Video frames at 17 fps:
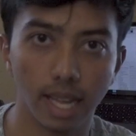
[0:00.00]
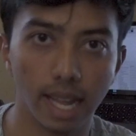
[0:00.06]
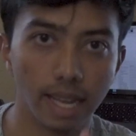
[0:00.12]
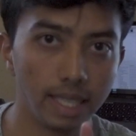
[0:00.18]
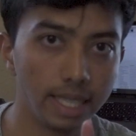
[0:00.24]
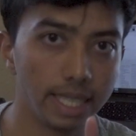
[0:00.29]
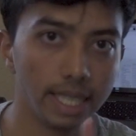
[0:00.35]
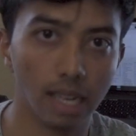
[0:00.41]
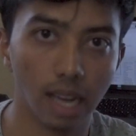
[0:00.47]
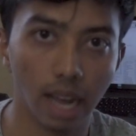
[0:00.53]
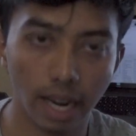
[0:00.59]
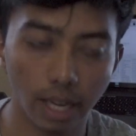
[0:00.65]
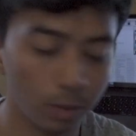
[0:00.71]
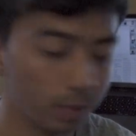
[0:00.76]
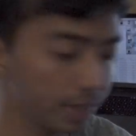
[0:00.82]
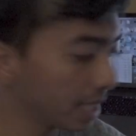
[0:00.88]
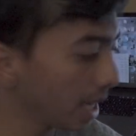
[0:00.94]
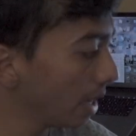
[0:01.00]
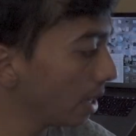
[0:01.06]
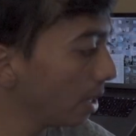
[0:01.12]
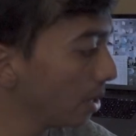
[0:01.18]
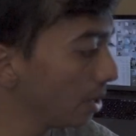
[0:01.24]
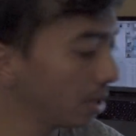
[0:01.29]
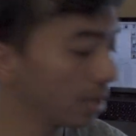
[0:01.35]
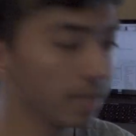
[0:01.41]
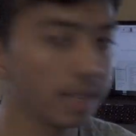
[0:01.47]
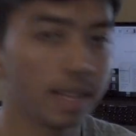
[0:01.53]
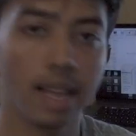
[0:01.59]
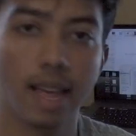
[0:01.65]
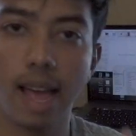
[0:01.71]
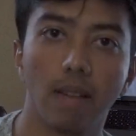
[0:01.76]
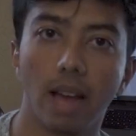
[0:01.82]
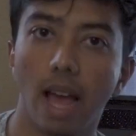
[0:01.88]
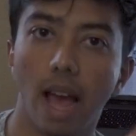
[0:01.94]
LED light which I use.
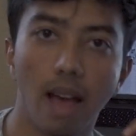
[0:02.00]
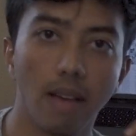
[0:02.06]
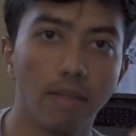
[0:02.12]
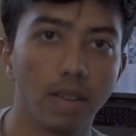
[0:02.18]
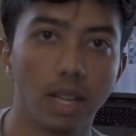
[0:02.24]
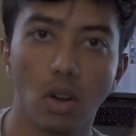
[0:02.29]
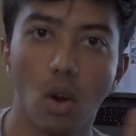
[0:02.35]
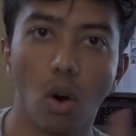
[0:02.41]
I have an